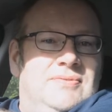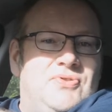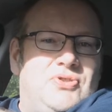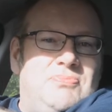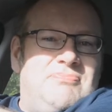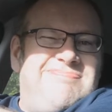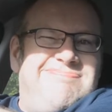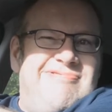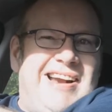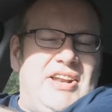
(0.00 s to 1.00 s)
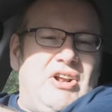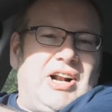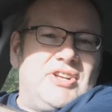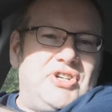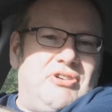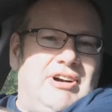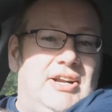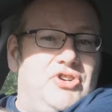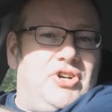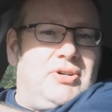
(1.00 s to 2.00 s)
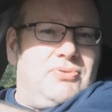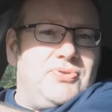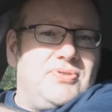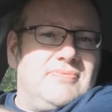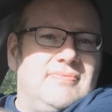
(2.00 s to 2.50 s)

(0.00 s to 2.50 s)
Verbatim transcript: Some rally, classic rally shows,